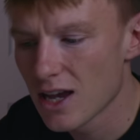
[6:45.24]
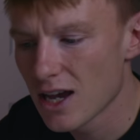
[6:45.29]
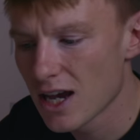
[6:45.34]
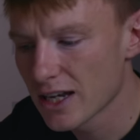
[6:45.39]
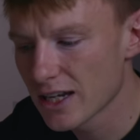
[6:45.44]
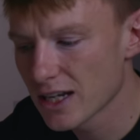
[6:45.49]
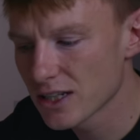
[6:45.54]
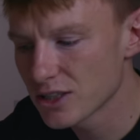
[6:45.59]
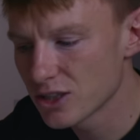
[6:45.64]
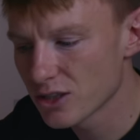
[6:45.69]

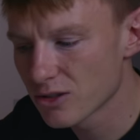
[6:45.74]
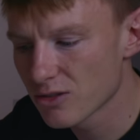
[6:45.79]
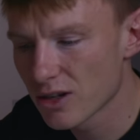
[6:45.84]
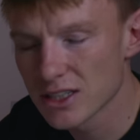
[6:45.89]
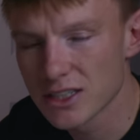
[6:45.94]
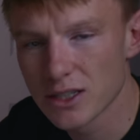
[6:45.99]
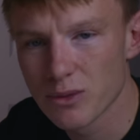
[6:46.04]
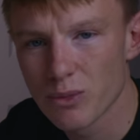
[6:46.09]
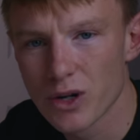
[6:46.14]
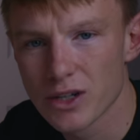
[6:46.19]
And as you
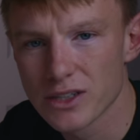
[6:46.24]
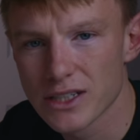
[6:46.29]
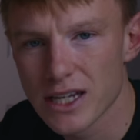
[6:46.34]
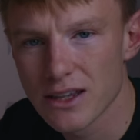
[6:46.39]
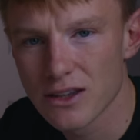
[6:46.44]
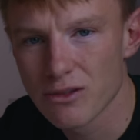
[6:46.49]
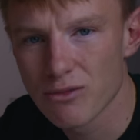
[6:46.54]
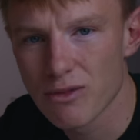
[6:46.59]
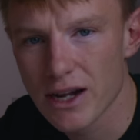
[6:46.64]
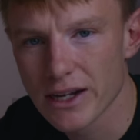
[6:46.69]
gradually work
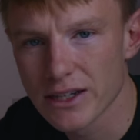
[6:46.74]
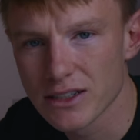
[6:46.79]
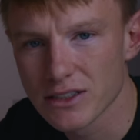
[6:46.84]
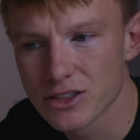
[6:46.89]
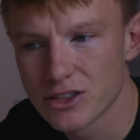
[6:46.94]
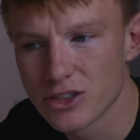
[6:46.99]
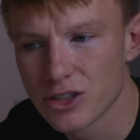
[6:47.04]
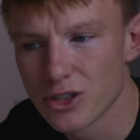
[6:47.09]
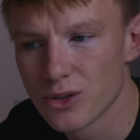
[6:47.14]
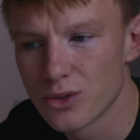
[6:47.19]
down the ranks
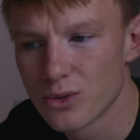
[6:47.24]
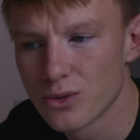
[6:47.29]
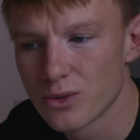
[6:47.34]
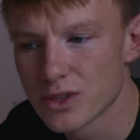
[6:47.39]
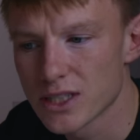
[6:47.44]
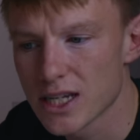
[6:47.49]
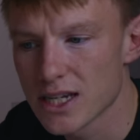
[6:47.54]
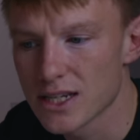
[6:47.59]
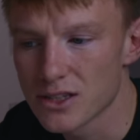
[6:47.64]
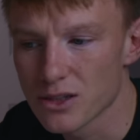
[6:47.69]
to,
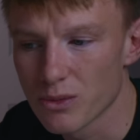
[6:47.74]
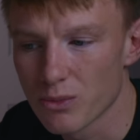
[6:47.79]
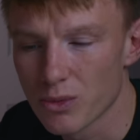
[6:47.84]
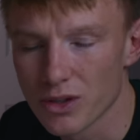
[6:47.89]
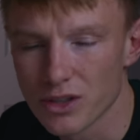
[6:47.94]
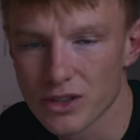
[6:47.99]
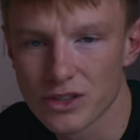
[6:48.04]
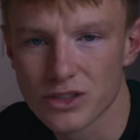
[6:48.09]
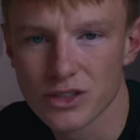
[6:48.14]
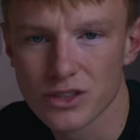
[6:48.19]
say, someone
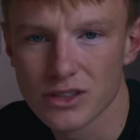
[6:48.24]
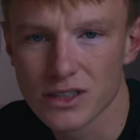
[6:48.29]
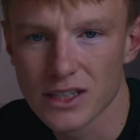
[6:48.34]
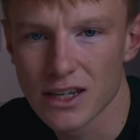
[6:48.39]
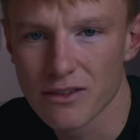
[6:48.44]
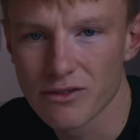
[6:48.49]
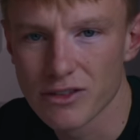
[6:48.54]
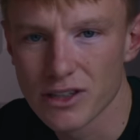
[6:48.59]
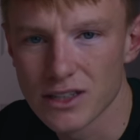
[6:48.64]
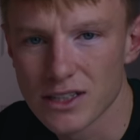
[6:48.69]
that's just
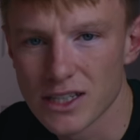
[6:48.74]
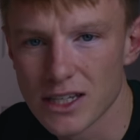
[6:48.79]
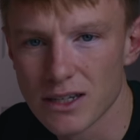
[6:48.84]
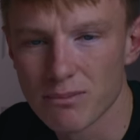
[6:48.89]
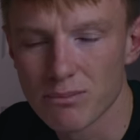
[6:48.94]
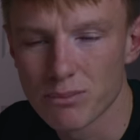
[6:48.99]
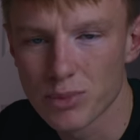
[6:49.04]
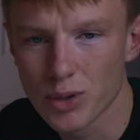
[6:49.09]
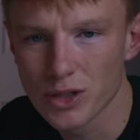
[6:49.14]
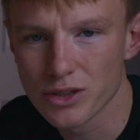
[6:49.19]
giving the
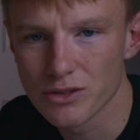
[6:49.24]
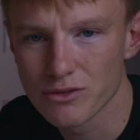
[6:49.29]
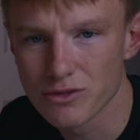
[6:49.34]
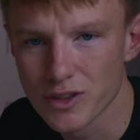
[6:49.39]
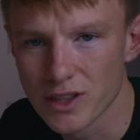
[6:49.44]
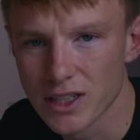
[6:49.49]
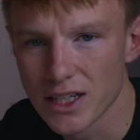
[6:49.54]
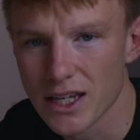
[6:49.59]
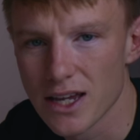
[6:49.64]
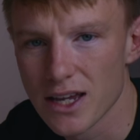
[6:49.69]
team product for
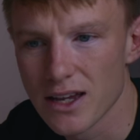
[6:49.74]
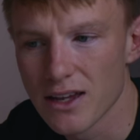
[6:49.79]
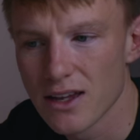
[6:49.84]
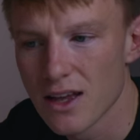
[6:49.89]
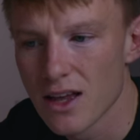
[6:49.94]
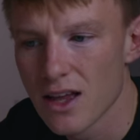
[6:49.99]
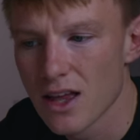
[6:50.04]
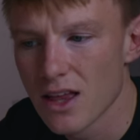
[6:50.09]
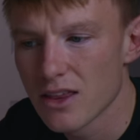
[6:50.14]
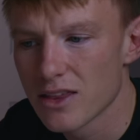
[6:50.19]
the year,
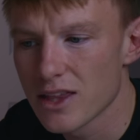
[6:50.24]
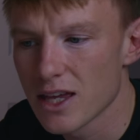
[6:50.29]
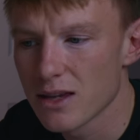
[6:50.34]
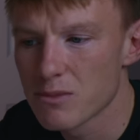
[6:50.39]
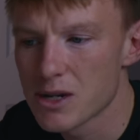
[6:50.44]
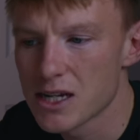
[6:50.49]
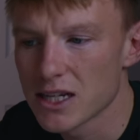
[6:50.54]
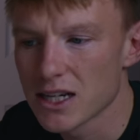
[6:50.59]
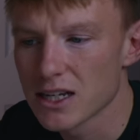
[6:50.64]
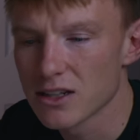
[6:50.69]
they
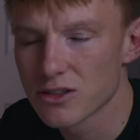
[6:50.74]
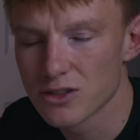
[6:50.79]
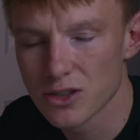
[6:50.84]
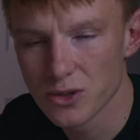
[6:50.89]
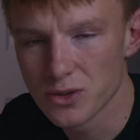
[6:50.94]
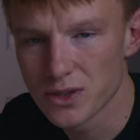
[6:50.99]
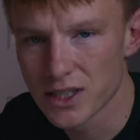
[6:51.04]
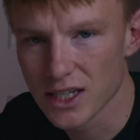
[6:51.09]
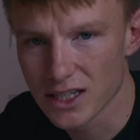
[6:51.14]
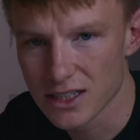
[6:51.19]
may get
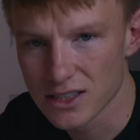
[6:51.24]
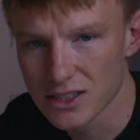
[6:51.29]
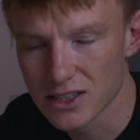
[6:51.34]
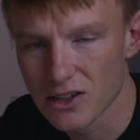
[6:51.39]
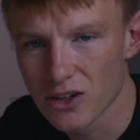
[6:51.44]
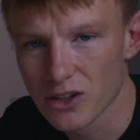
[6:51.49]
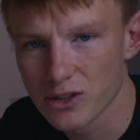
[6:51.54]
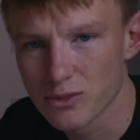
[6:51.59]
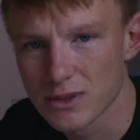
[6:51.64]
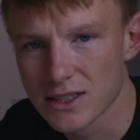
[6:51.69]
2 tickets in the
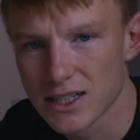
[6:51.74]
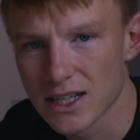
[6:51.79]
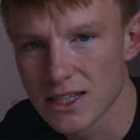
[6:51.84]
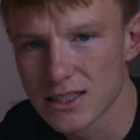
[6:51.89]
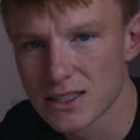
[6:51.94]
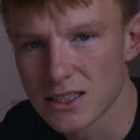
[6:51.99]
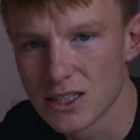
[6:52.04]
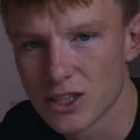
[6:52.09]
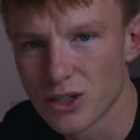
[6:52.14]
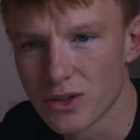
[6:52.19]

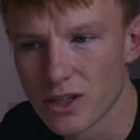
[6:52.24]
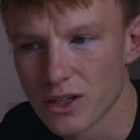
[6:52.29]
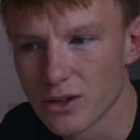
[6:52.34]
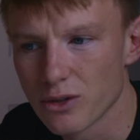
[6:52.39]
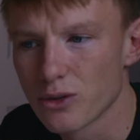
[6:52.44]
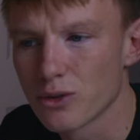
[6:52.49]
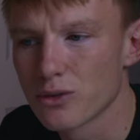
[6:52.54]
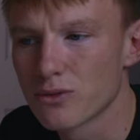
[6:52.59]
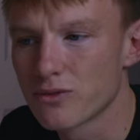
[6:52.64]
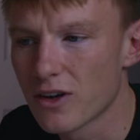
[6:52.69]
hospitality unit
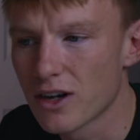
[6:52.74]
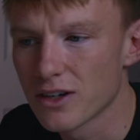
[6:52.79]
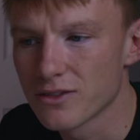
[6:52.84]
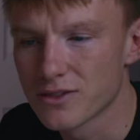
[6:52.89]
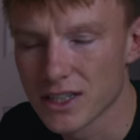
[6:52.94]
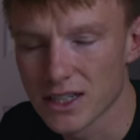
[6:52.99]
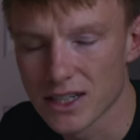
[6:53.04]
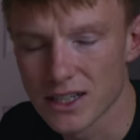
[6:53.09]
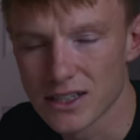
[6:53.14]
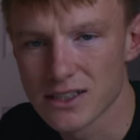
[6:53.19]
or 5
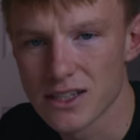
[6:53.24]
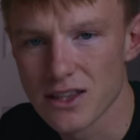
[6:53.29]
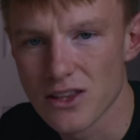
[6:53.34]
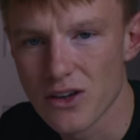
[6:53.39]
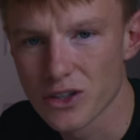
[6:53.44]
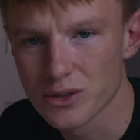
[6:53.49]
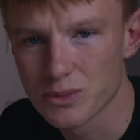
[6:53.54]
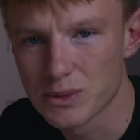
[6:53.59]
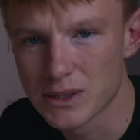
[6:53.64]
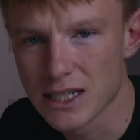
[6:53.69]
tickets in the
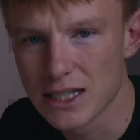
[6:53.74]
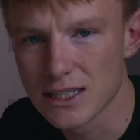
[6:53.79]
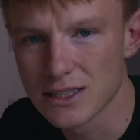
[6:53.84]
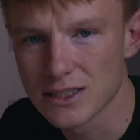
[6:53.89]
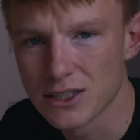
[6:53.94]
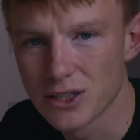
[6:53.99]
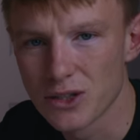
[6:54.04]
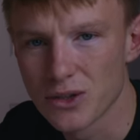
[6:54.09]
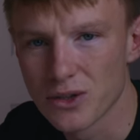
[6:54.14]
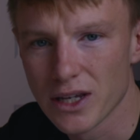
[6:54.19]

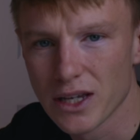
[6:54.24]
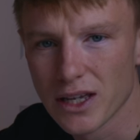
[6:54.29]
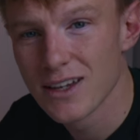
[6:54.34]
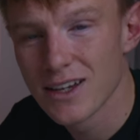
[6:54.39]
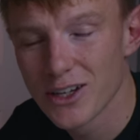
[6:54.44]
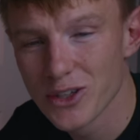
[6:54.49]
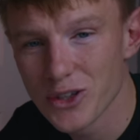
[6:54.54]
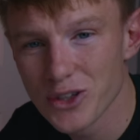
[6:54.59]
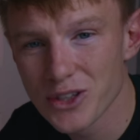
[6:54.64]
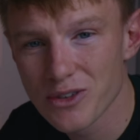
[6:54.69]
hospitality unit.
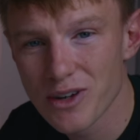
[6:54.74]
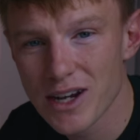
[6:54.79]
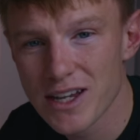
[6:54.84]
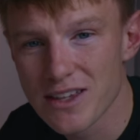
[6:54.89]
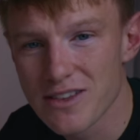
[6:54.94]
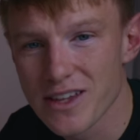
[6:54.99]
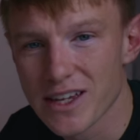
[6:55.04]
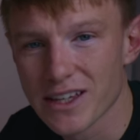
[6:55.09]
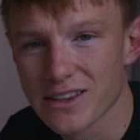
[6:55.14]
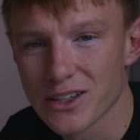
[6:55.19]
Another great
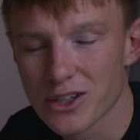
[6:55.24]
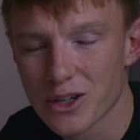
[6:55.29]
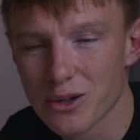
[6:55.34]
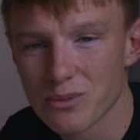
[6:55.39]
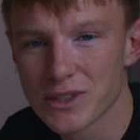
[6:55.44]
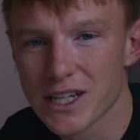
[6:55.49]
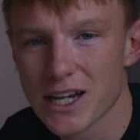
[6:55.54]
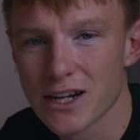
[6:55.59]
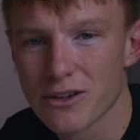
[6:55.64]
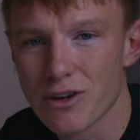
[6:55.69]
thing that
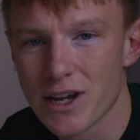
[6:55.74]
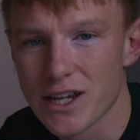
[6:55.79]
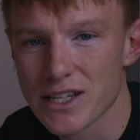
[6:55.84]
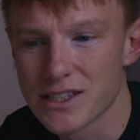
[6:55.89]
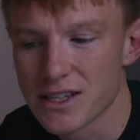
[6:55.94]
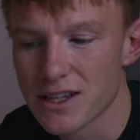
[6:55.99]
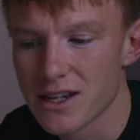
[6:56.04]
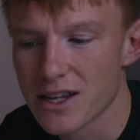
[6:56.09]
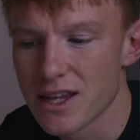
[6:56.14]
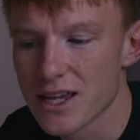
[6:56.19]
comes out of
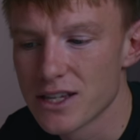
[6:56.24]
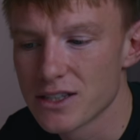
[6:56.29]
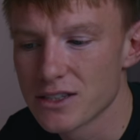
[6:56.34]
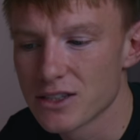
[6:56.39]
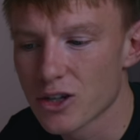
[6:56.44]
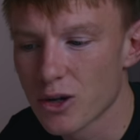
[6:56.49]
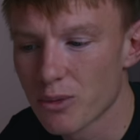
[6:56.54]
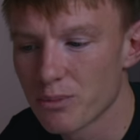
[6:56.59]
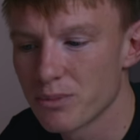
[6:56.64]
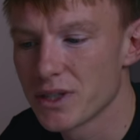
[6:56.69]
racing is
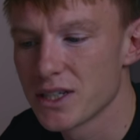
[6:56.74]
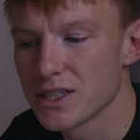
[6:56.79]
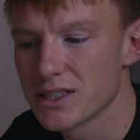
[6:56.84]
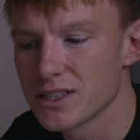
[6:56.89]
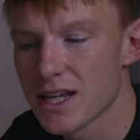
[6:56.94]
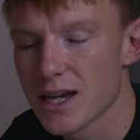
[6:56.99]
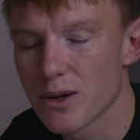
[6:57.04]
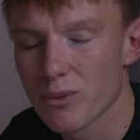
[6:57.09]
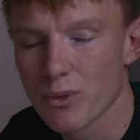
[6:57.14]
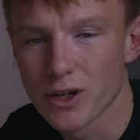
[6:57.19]
companies
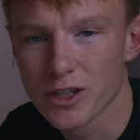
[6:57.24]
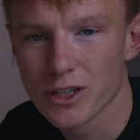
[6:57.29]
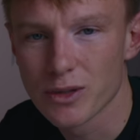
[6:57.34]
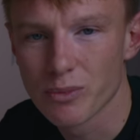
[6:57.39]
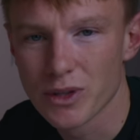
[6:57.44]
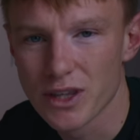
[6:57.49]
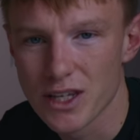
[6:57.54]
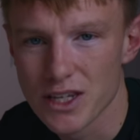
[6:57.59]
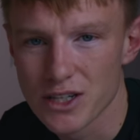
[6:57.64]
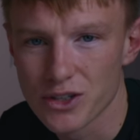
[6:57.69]
networking
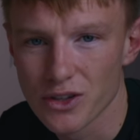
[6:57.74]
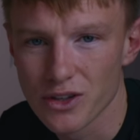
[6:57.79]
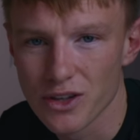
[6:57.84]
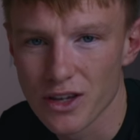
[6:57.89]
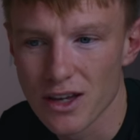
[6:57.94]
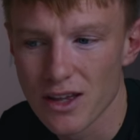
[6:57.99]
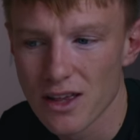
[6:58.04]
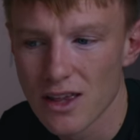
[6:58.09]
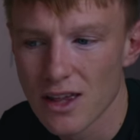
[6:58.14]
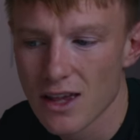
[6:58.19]
with each
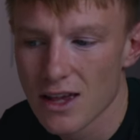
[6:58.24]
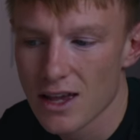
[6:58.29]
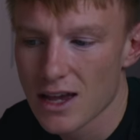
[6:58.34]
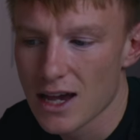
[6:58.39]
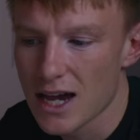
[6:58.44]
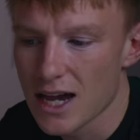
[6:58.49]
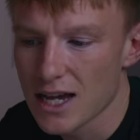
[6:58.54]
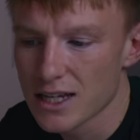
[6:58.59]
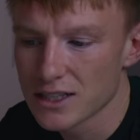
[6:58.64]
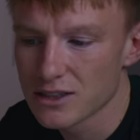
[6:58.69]
other,
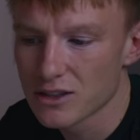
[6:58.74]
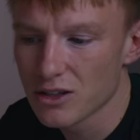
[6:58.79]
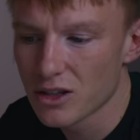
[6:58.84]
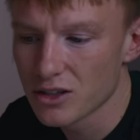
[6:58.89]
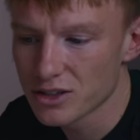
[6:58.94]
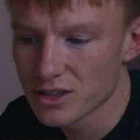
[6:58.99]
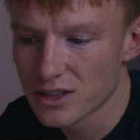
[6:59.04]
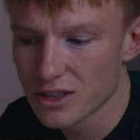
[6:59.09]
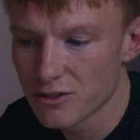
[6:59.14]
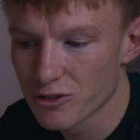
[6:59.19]
as
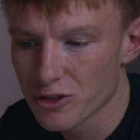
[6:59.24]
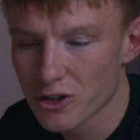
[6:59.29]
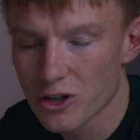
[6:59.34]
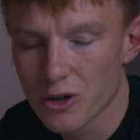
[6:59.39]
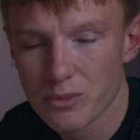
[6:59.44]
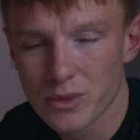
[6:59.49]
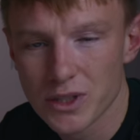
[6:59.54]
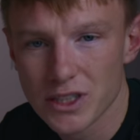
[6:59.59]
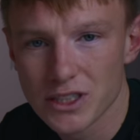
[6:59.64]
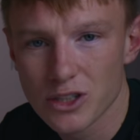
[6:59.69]
lots of different
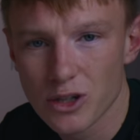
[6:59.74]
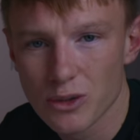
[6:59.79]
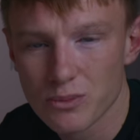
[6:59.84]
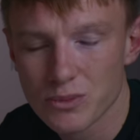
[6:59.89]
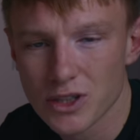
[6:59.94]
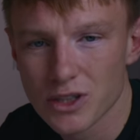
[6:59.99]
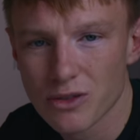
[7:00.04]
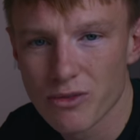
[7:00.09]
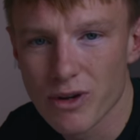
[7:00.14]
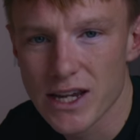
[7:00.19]
companies come
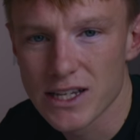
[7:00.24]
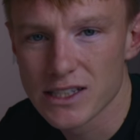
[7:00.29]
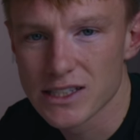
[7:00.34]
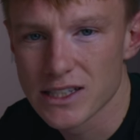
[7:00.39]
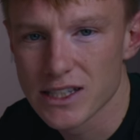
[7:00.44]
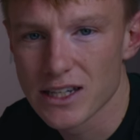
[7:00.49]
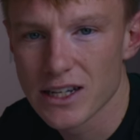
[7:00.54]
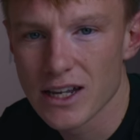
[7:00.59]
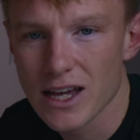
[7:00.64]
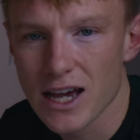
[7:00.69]
to the
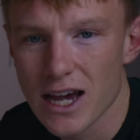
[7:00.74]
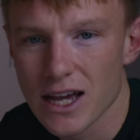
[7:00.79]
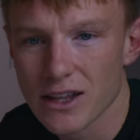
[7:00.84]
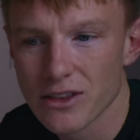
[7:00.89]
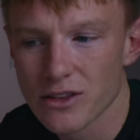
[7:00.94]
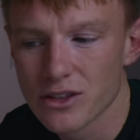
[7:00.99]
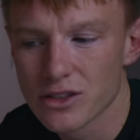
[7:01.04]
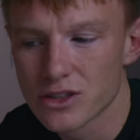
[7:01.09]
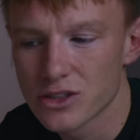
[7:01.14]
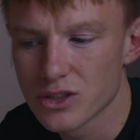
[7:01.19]
racing
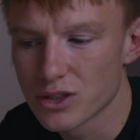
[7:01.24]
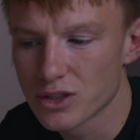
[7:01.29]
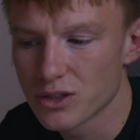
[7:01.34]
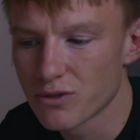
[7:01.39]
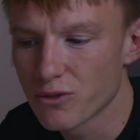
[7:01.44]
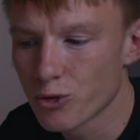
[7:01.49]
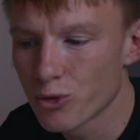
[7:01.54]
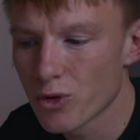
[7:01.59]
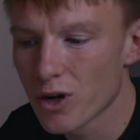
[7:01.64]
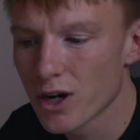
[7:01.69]
and there's such a
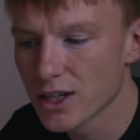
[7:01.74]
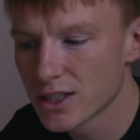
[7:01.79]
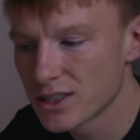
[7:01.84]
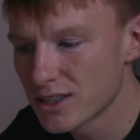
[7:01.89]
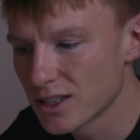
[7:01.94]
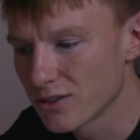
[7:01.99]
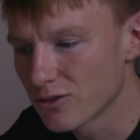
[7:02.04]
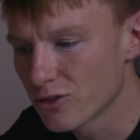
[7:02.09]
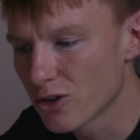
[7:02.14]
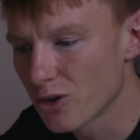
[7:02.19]

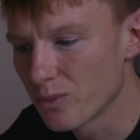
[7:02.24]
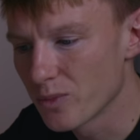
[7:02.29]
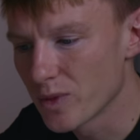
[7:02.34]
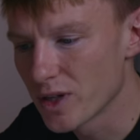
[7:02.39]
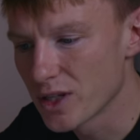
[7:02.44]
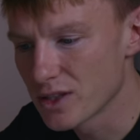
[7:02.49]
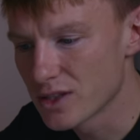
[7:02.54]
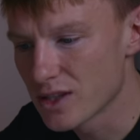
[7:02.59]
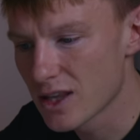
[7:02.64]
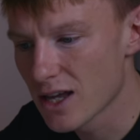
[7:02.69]
variety of
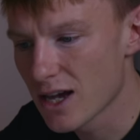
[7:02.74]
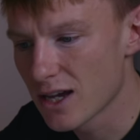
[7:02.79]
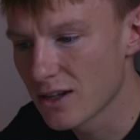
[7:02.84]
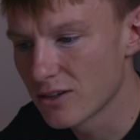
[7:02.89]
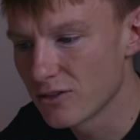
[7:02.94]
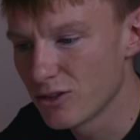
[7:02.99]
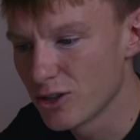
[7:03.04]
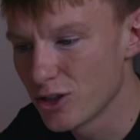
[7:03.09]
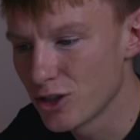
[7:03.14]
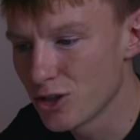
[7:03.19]
companies
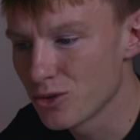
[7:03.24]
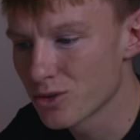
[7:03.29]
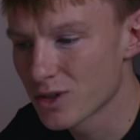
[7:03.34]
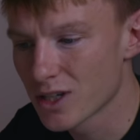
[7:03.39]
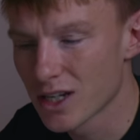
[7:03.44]
that new